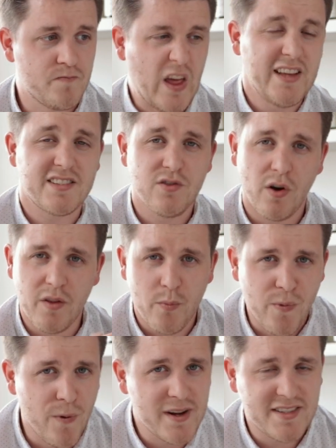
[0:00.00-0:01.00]
It's not the
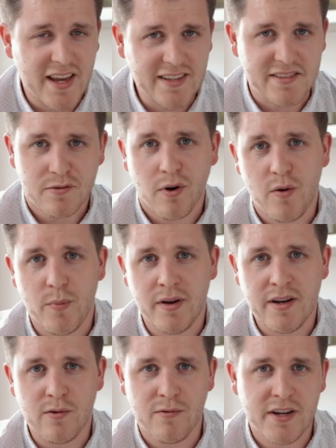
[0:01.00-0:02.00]
prettiest to open
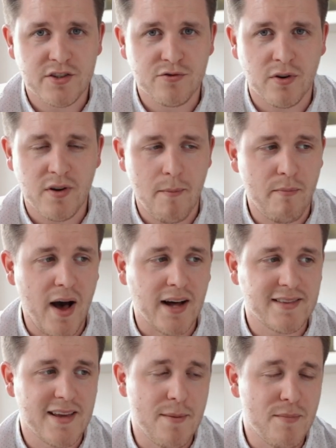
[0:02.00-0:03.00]
in a restaurant,
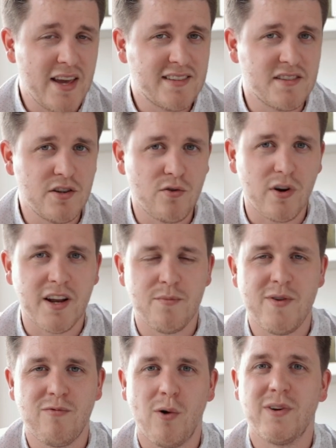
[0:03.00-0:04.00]
but it means that you're not going
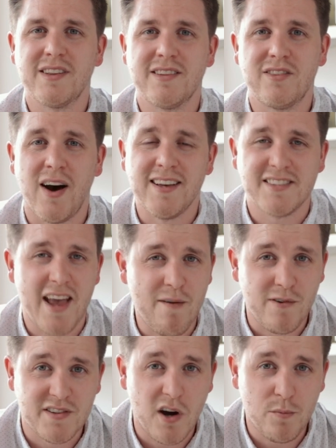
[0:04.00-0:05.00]
to be rolling the dice
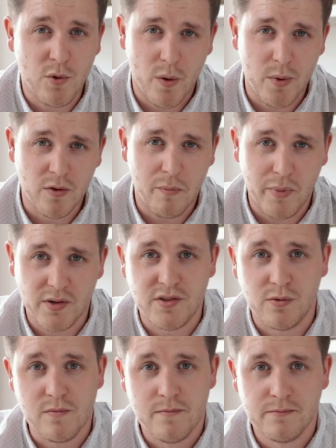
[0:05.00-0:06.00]
every time you open the bottle.